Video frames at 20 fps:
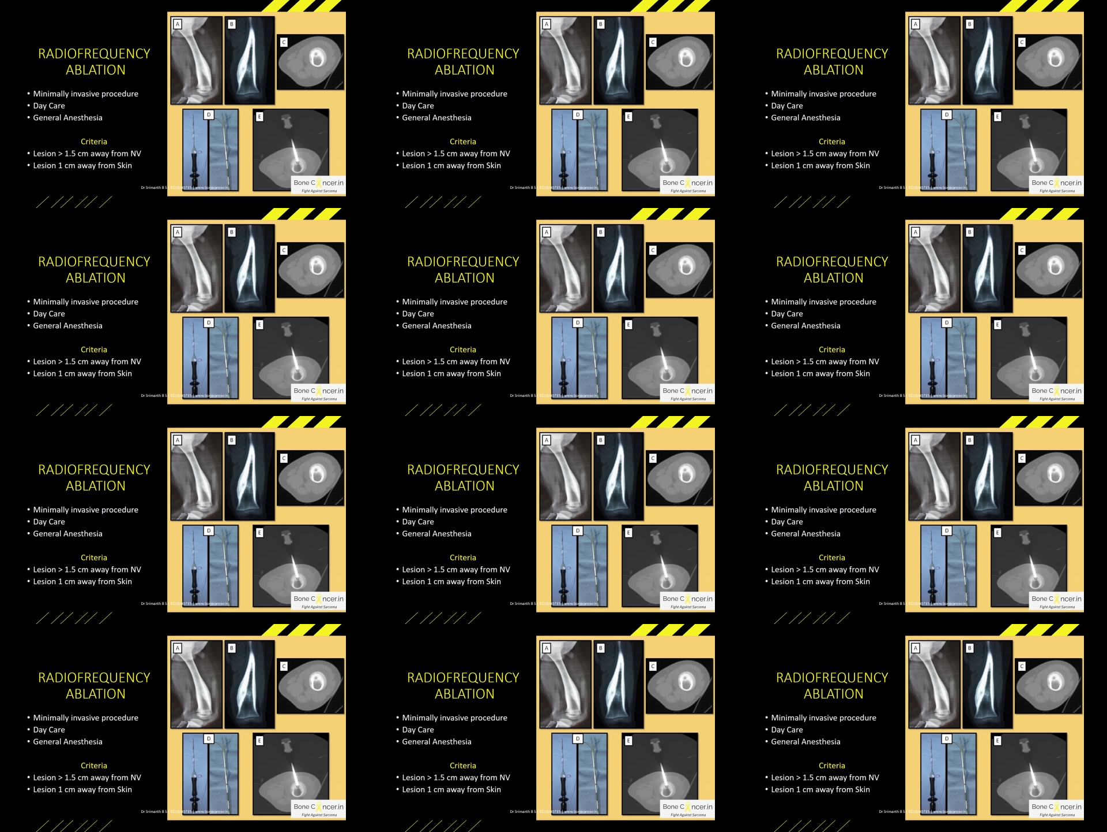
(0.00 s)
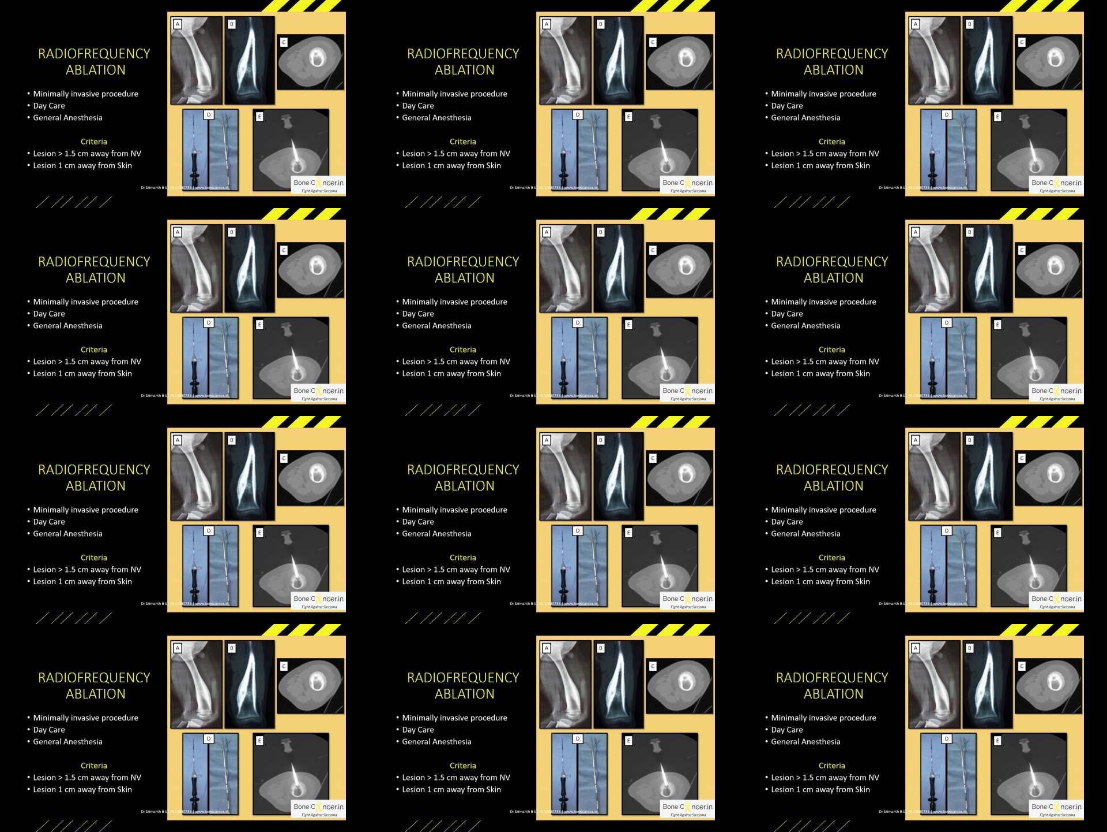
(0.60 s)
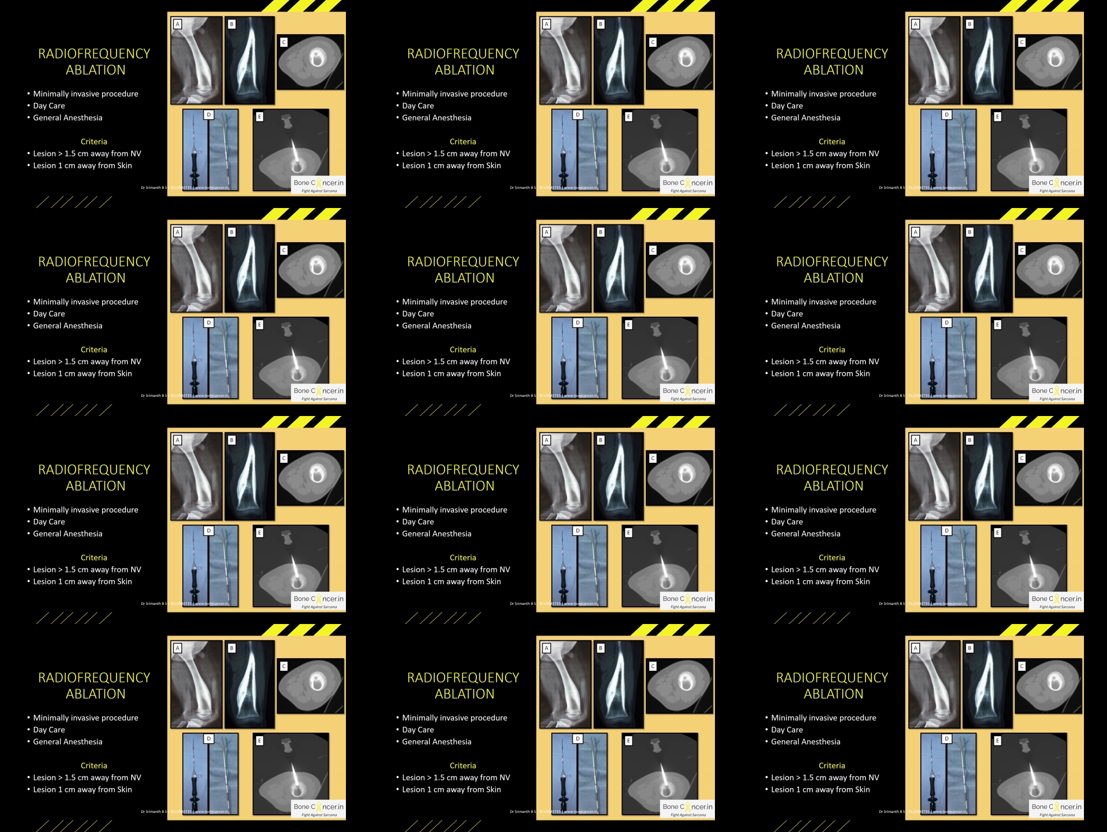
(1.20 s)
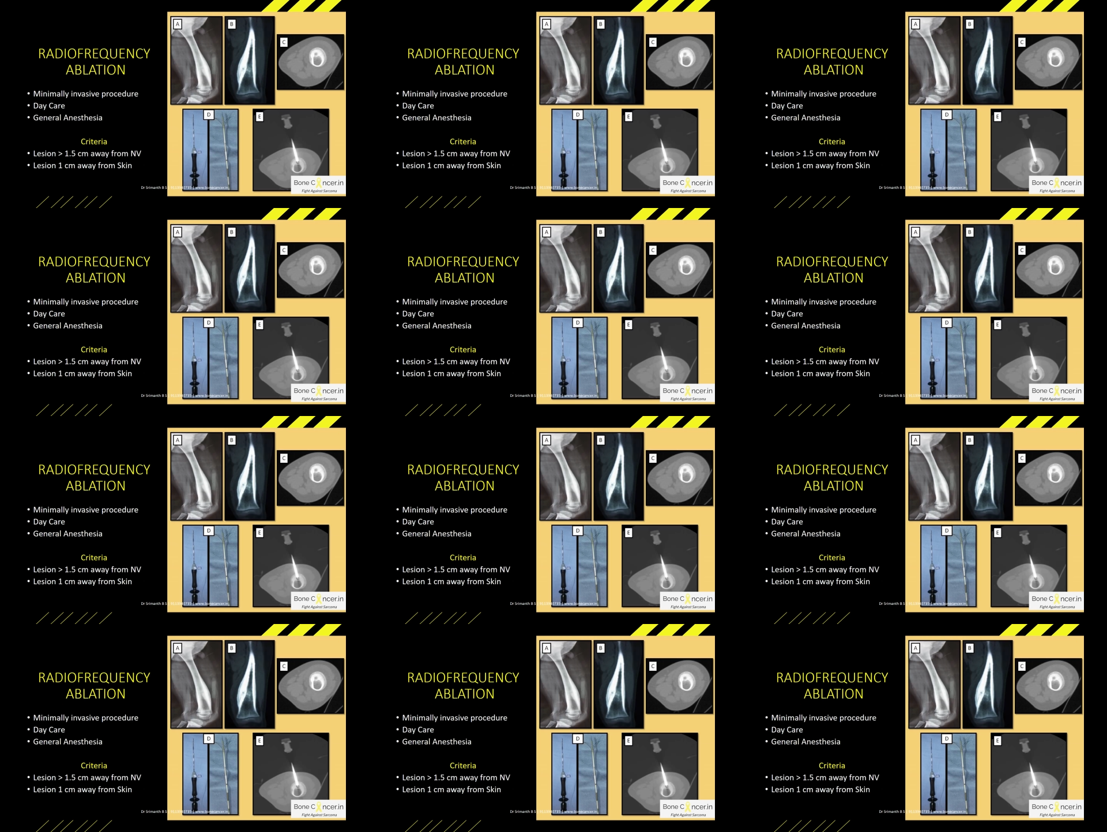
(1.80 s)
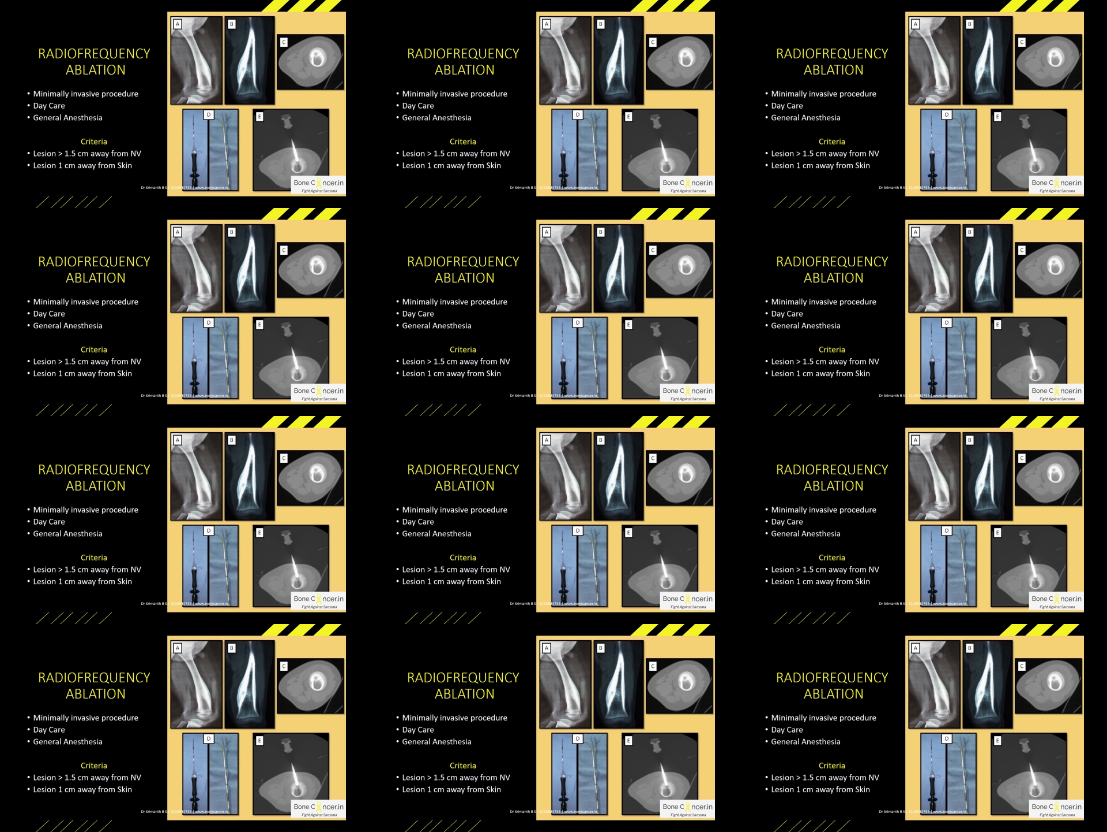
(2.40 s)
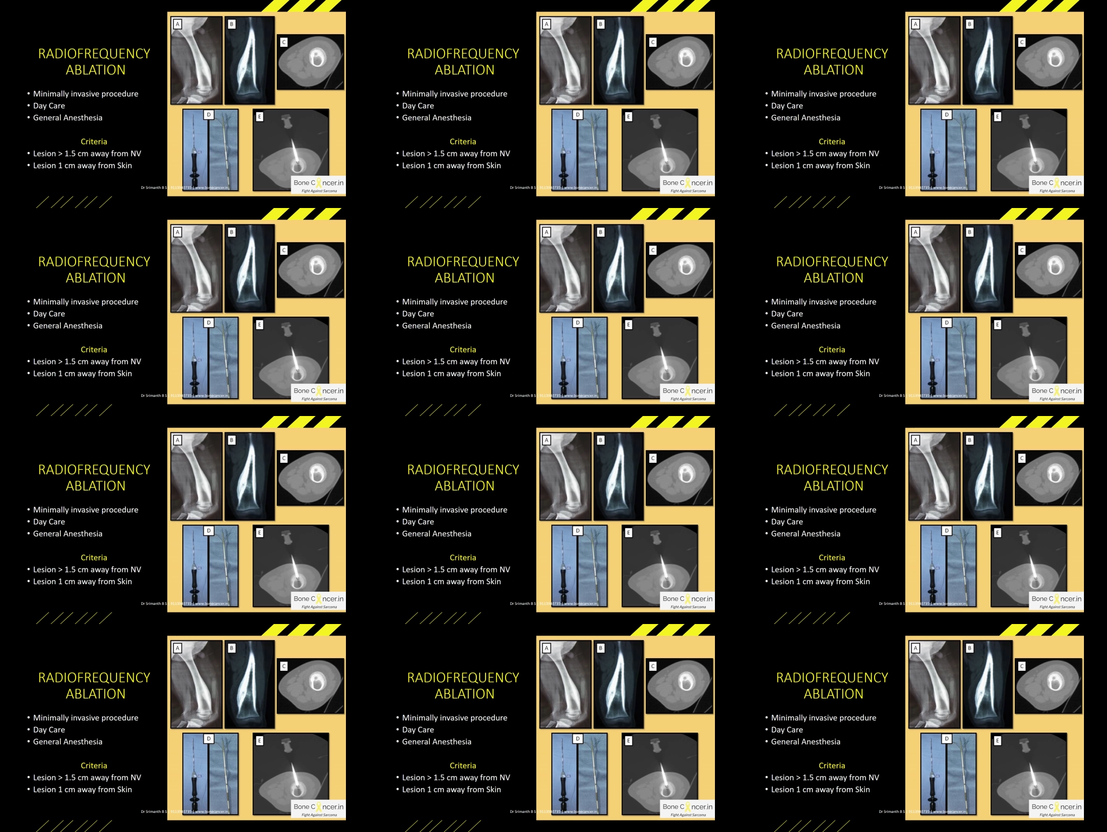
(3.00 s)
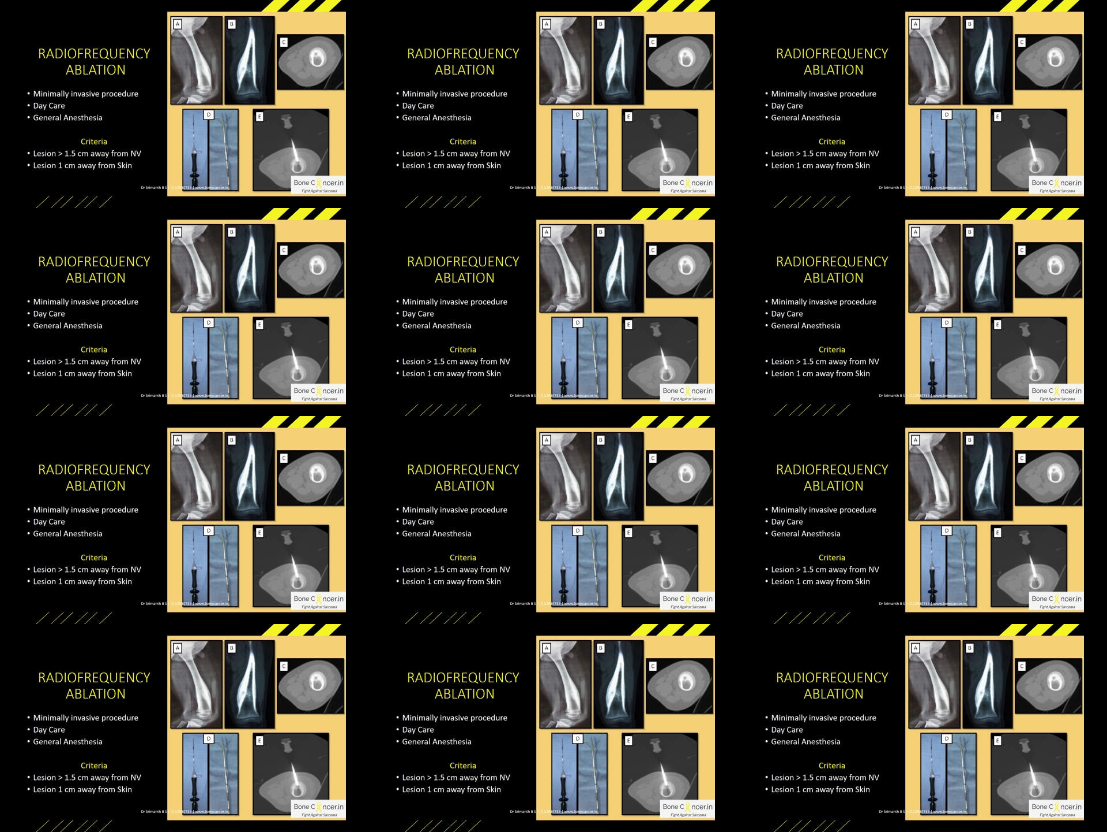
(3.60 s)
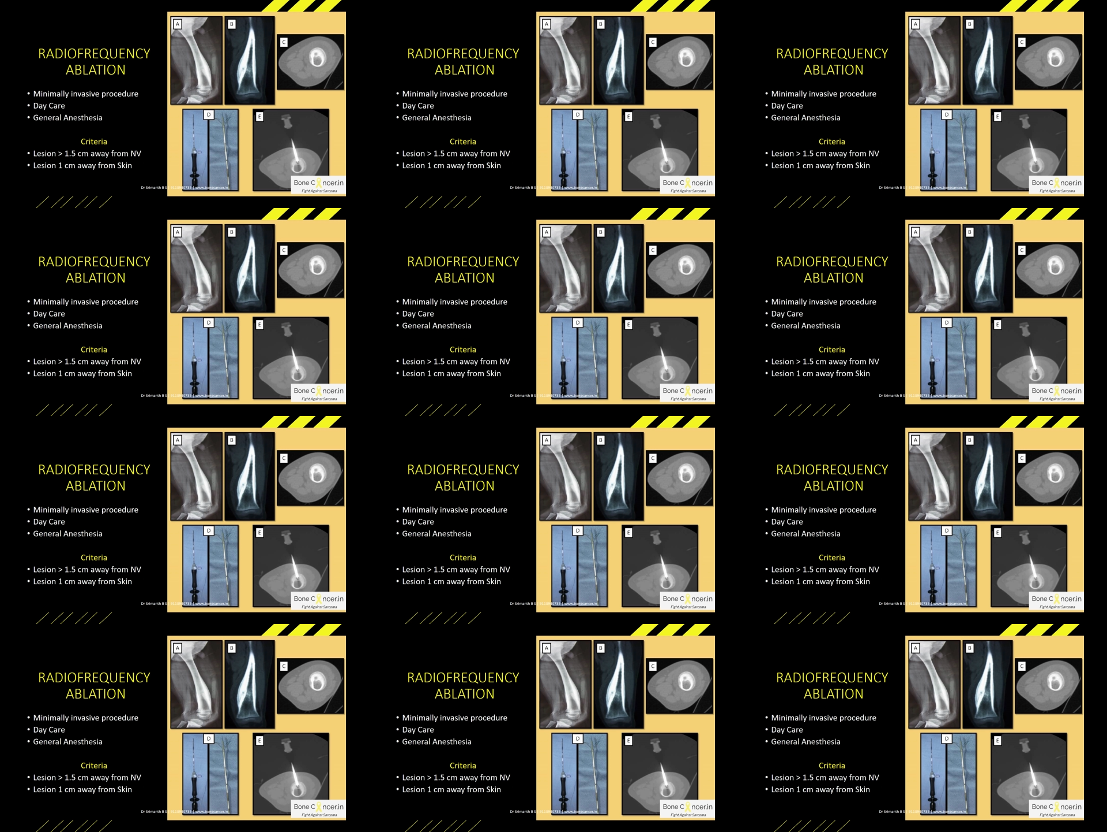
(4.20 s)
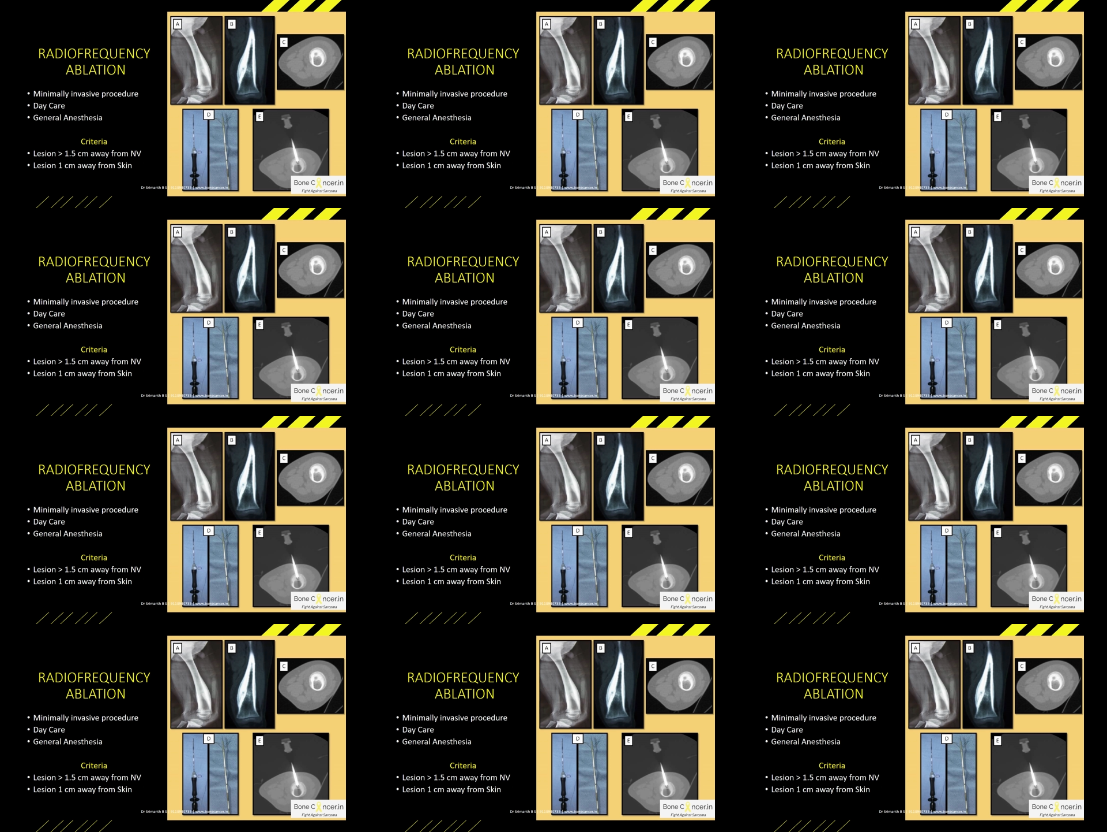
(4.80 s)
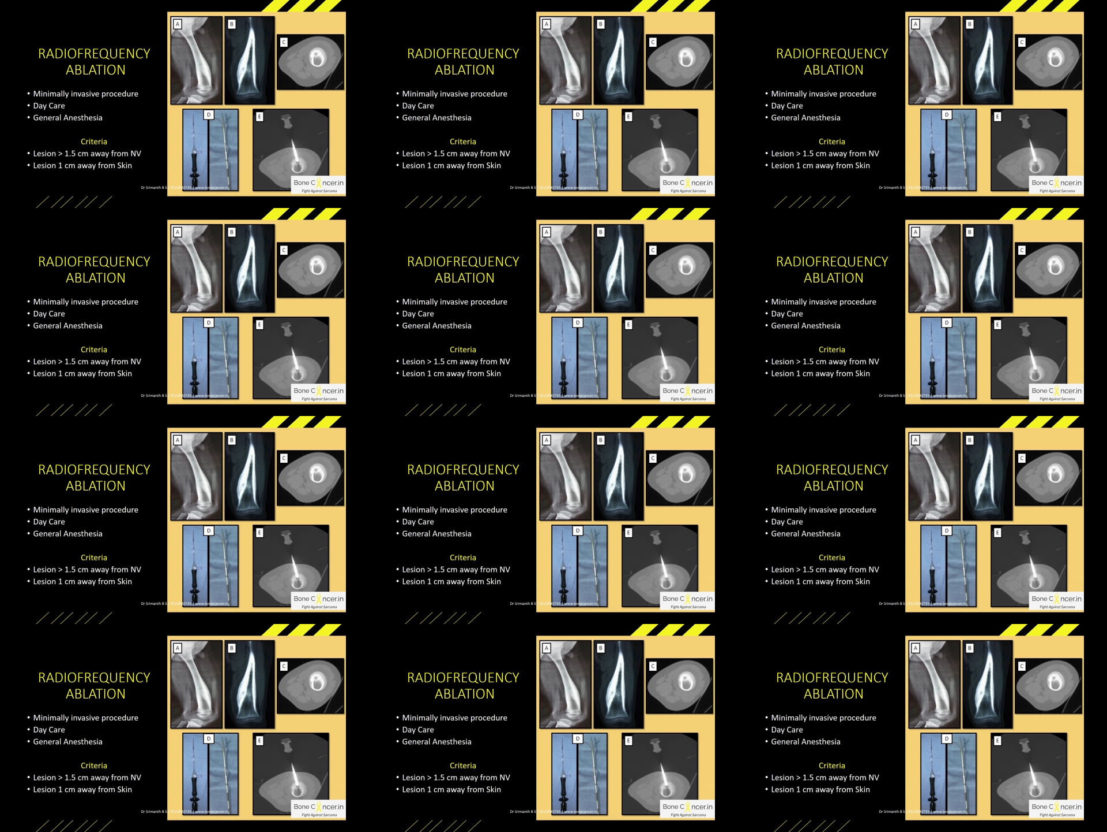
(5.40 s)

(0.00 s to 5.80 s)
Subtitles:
Nobody's mouth can be seen.